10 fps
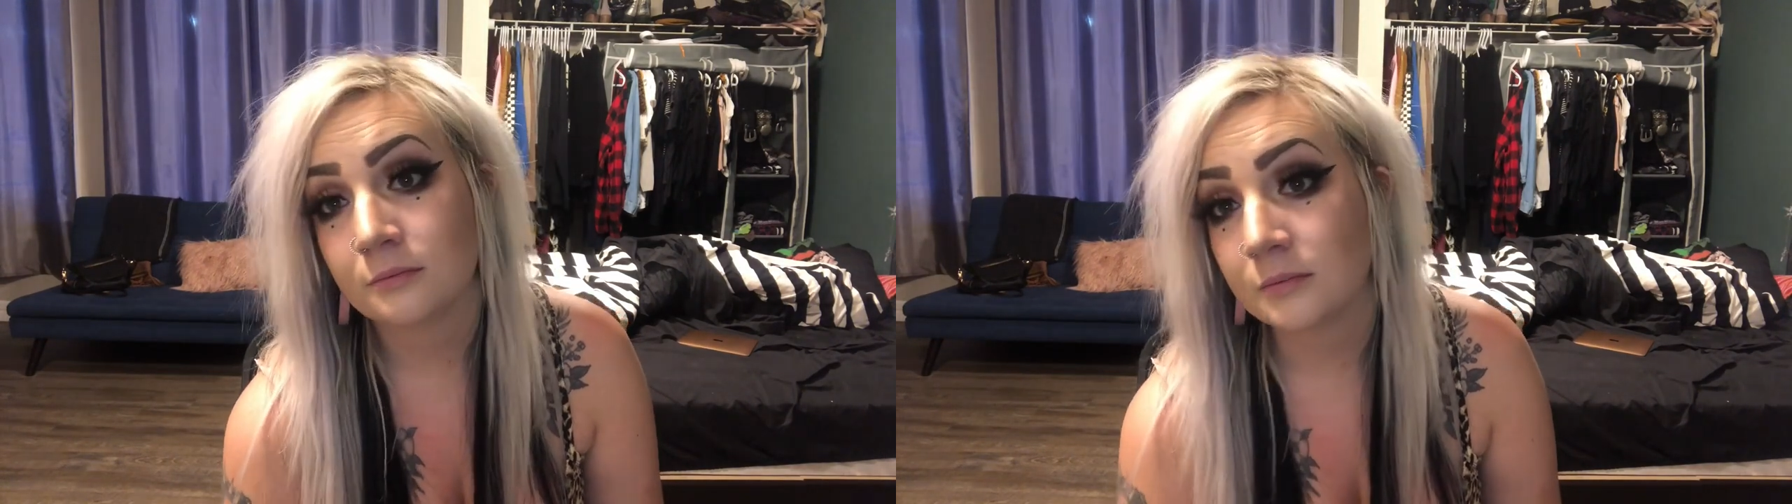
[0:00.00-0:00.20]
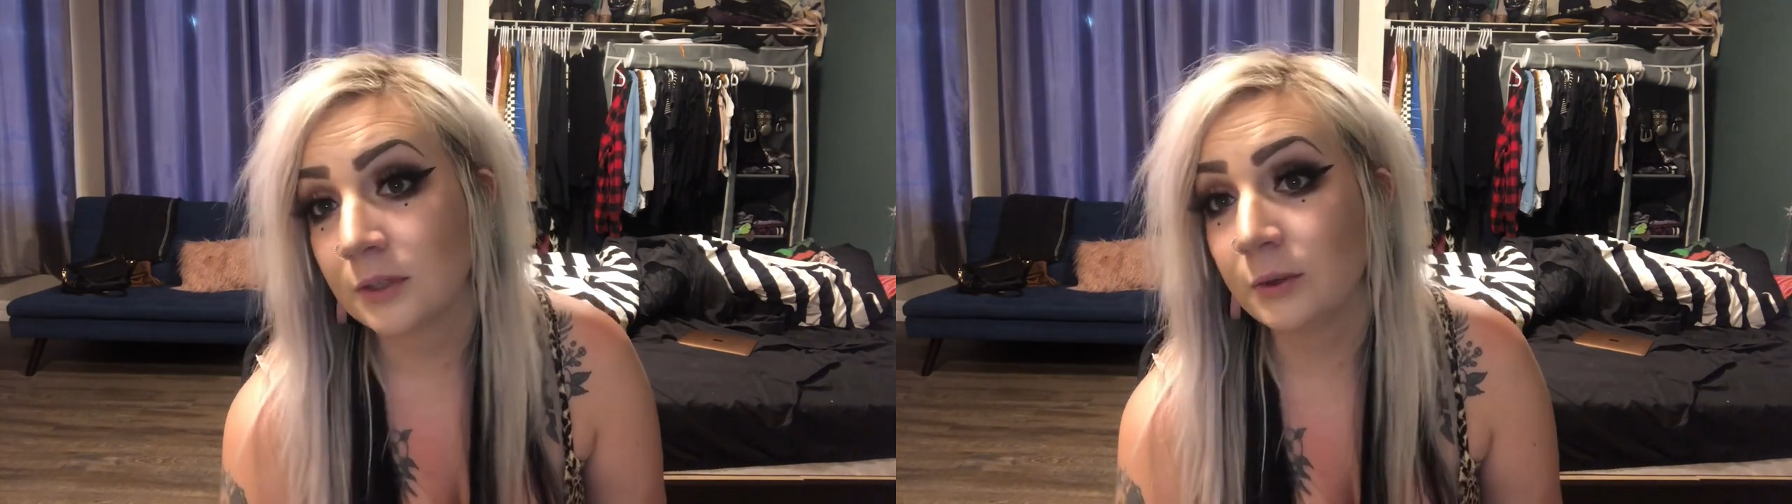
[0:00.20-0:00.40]

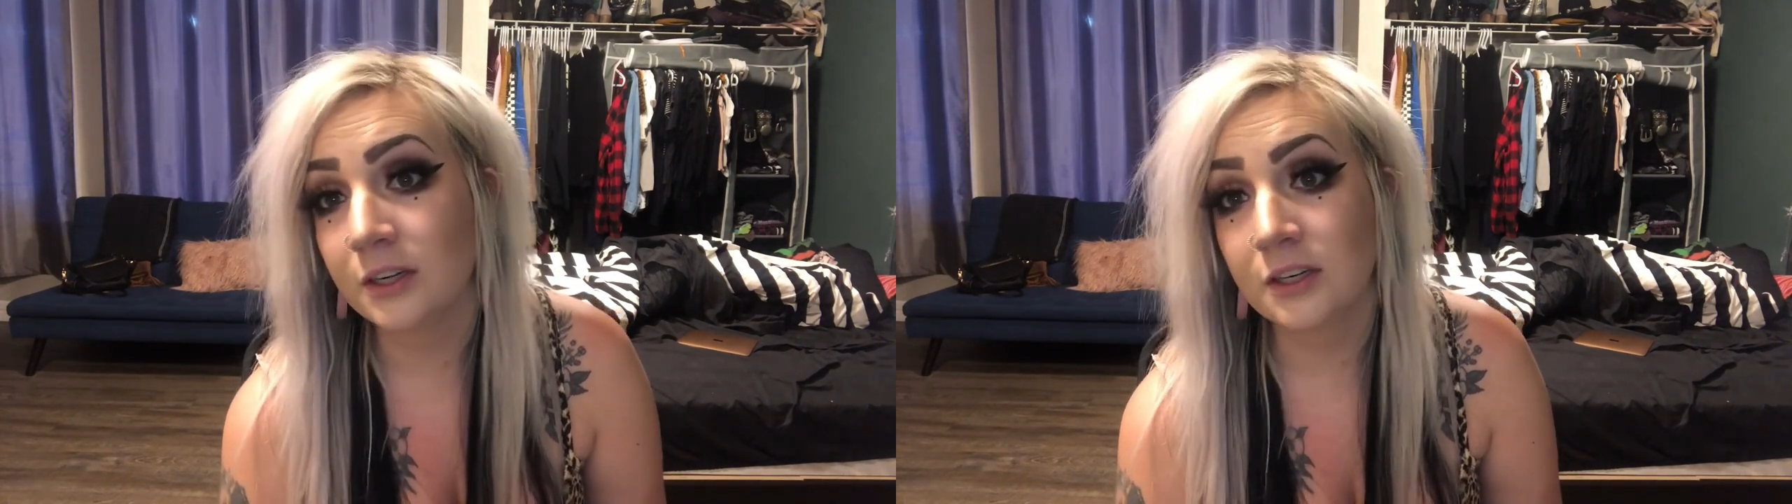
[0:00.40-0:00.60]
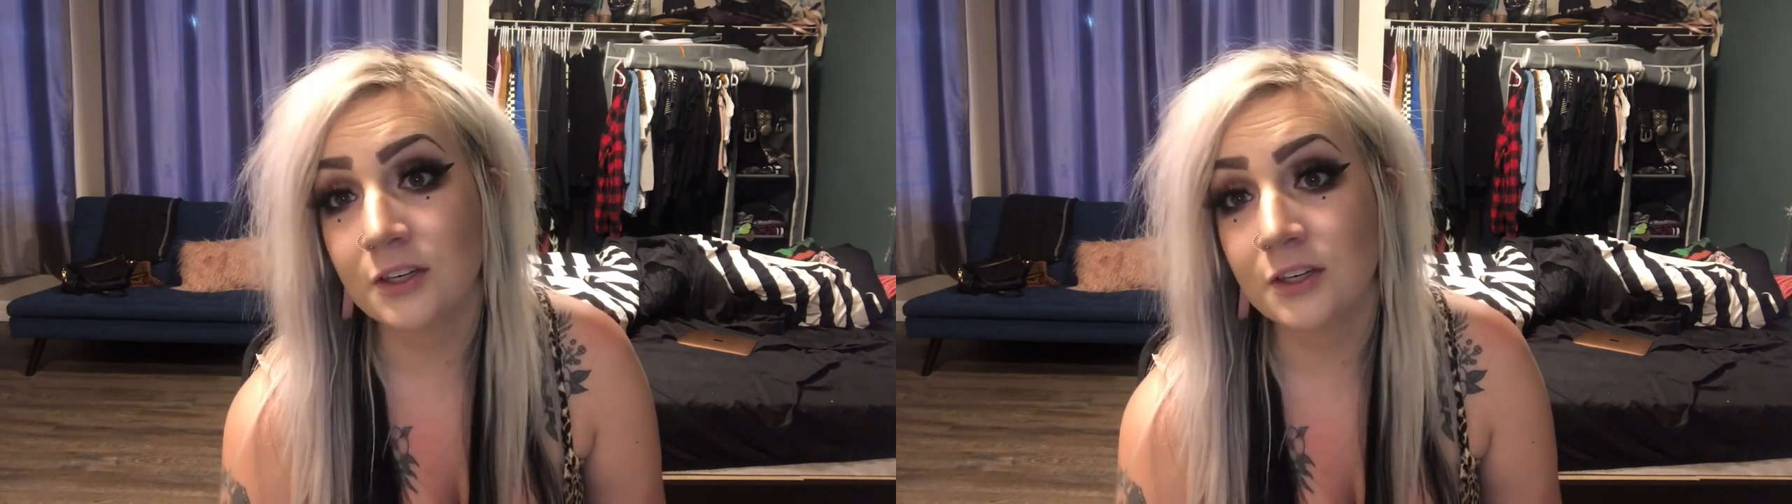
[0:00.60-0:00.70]
What can you